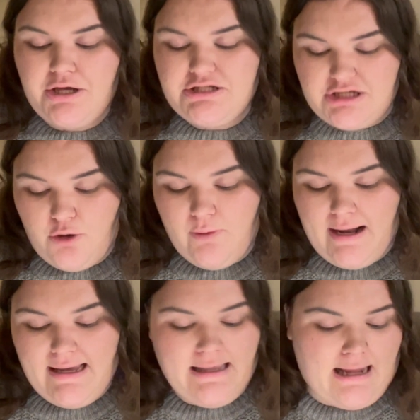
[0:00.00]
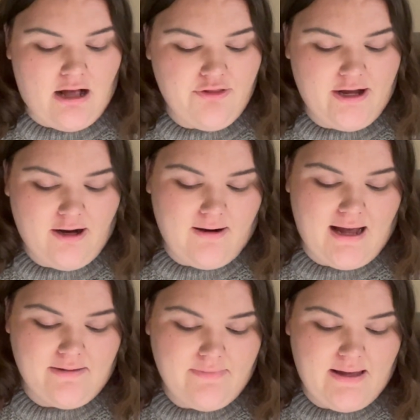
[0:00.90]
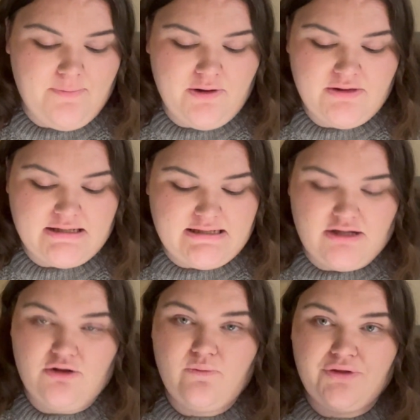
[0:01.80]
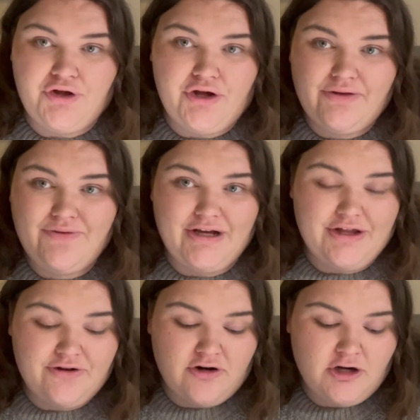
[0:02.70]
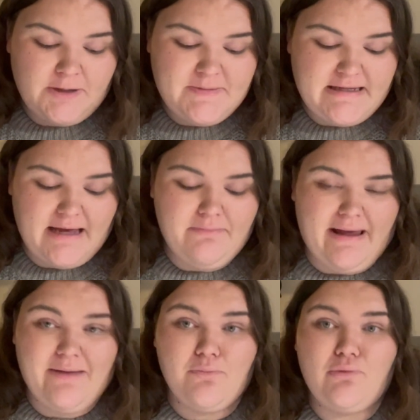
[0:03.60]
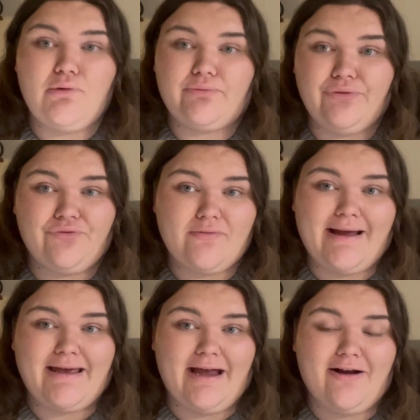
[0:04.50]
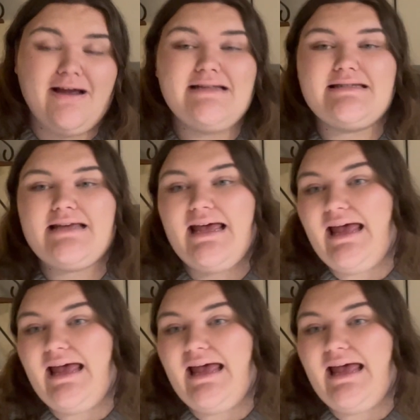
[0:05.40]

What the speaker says: So when I get out there, I may put the dill with all of the other herbs and make more room for my carrots.